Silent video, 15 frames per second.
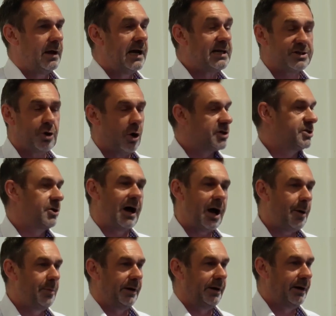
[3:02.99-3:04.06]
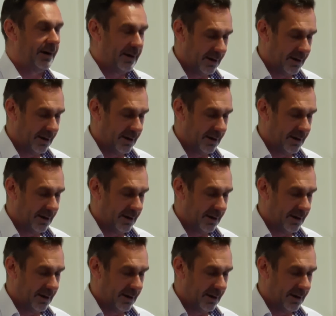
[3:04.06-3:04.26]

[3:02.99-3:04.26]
It's not so happy.